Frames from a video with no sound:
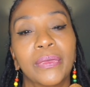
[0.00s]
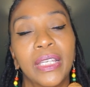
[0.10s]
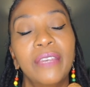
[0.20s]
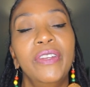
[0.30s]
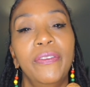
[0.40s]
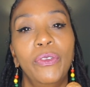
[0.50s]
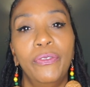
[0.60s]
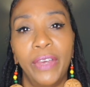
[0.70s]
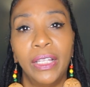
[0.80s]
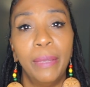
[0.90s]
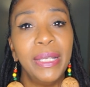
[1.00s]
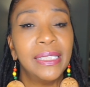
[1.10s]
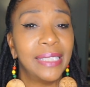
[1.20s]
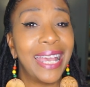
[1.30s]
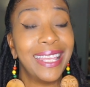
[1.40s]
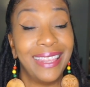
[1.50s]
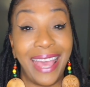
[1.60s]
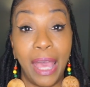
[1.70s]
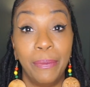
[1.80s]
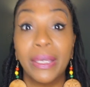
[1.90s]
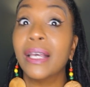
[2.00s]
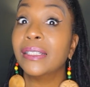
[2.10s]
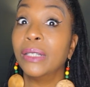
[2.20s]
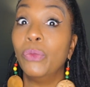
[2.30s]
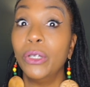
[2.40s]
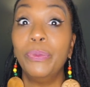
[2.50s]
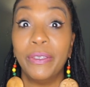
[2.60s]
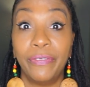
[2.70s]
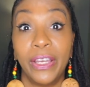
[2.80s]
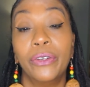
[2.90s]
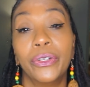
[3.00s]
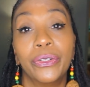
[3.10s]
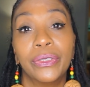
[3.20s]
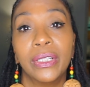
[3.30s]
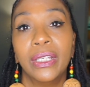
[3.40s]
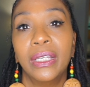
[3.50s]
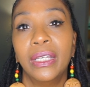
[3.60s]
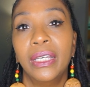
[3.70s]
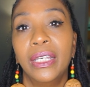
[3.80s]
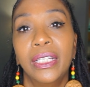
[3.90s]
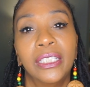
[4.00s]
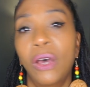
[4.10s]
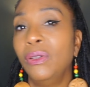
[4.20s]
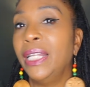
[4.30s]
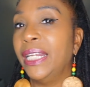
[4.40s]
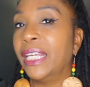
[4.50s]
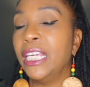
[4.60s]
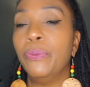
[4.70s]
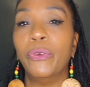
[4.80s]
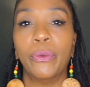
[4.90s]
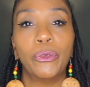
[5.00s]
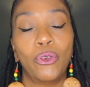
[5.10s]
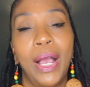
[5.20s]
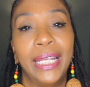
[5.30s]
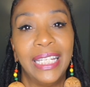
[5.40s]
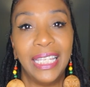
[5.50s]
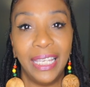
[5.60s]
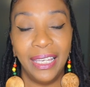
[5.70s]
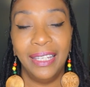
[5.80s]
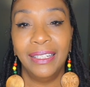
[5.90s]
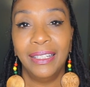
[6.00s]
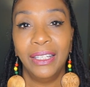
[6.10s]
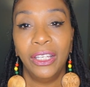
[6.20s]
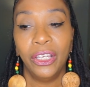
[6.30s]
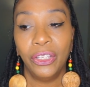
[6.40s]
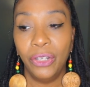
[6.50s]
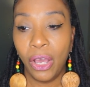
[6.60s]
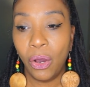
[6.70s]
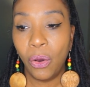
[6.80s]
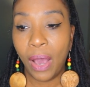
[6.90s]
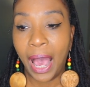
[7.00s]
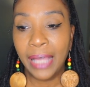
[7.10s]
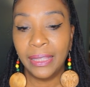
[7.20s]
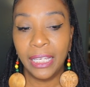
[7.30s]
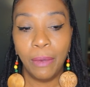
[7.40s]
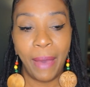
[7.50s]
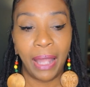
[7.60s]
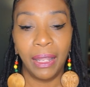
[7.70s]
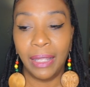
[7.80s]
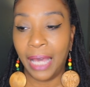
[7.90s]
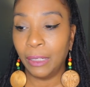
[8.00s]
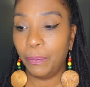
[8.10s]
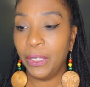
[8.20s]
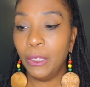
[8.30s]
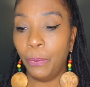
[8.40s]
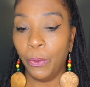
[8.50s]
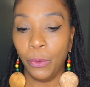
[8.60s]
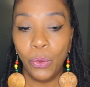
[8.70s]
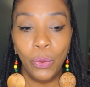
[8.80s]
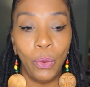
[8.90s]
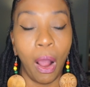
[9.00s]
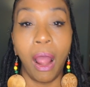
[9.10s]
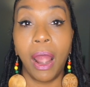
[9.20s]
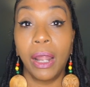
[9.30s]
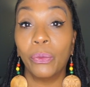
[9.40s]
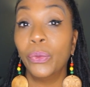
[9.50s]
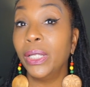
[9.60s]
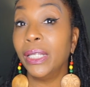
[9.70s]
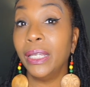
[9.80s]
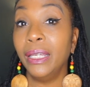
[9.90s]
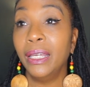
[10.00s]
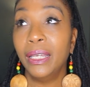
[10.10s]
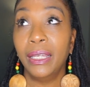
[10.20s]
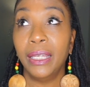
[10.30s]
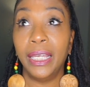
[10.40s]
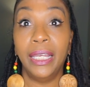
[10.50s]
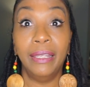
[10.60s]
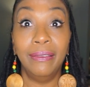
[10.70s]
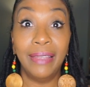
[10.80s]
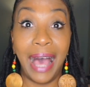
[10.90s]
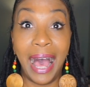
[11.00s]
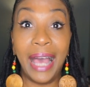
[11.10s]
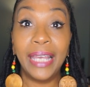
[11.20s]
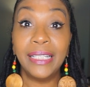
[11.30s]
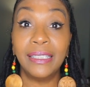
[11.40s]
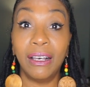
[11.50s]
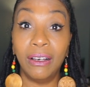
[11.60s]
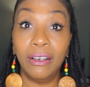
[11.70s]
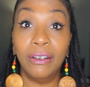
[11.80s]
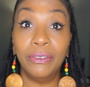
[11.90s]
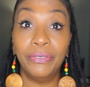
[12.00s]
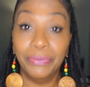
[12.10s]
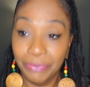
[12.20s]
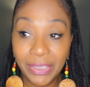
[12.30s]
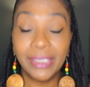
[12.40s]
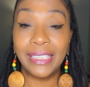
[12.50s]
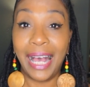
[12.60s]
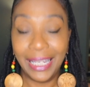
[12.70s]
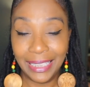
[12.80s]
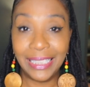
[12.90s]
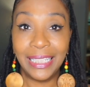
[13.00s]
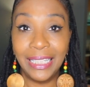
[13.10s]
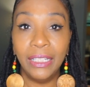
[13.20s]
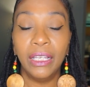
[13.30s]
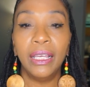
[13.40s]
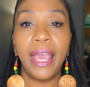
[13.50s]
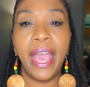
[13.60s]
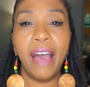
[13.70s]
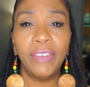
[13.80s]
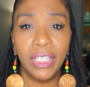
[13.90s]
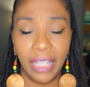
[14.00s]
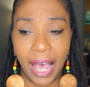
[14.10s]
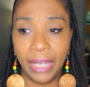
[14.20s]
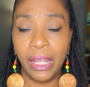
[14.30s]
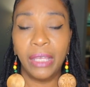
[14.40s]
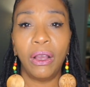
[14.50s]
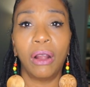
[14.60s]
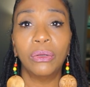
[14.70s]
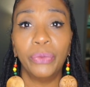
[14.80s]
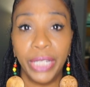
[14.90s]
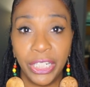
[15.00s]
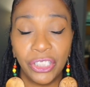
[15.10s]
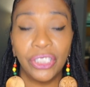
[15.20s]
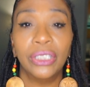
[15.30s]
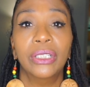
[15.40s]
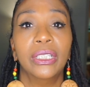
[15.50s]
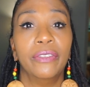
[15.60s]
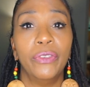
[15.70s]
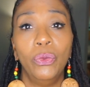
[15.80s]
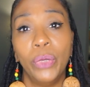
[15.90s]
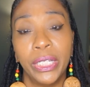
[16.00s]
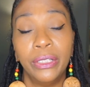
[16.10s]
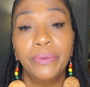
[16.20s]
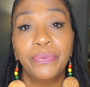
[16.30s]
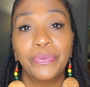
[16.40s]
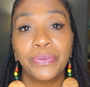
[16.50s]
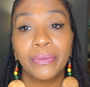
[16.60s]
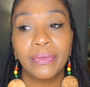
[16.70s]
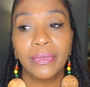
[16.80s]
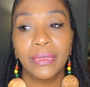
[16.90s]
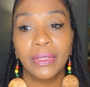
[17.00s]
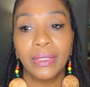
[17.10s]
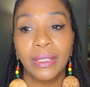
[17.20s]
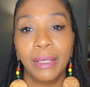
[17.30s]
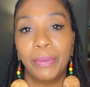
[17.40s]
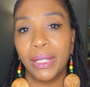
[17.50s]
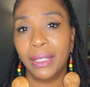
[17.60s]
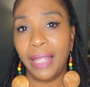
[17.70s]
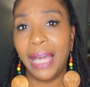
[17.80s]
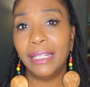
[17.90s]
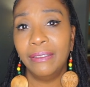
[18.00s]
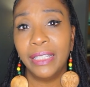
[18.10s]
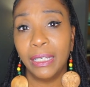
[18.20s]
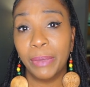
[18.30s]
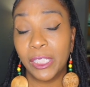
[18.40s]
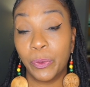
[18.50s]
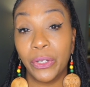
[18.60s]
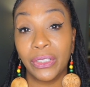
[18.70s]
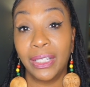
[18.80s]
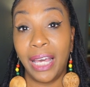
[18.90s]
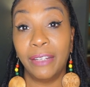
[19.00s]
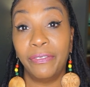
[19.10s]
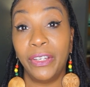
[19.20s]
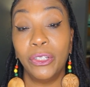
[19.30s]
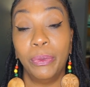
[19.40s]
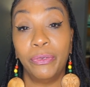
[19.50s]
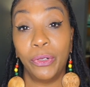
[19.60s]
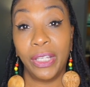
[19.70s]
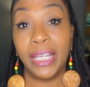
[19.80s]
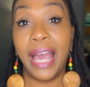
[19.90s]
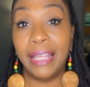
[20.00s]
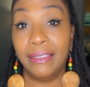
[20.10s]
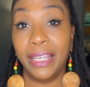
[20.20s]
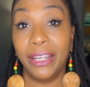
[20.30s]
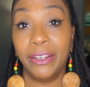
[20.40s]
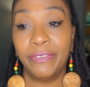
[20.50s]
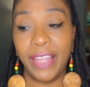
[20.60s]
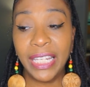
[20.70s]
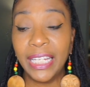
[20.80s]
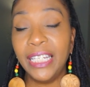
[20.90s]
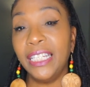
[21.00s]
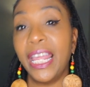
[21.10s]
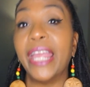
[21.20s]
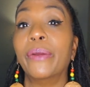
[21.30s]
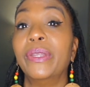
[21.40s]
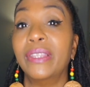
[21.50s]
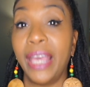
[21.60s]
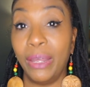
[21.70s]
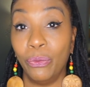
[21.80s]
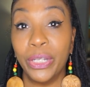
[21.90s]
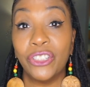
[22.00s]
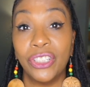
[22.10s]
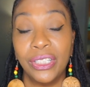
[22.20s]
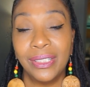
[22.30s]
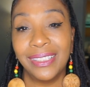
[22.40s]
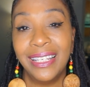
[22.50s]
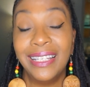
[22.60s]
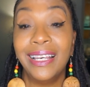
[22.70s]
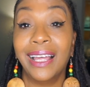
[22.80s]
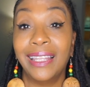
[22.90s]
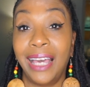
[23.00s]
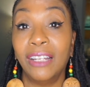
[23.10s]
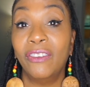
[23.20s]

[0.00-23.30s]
even if you fail, let me say that, because it will be failures. Don't let it keep you from trying again. You know, I think about a lot of people who are really, in the eyes of society, have a lot, are rich, if you will. But a lot of them experienced a lot of failure before they got there. If they didn't inherit that riches, a lot of